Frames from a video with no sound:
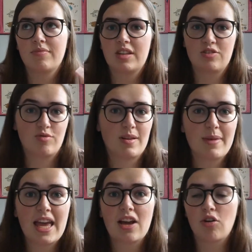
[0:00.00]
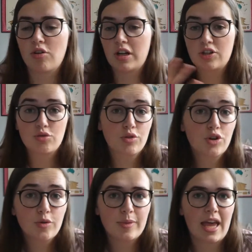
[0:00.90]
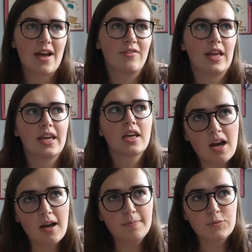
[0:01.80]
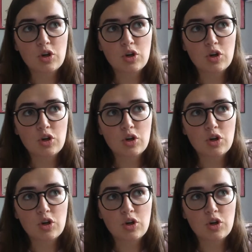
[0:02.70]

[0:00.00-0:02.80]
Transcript: that's really big or a troupe they have like um,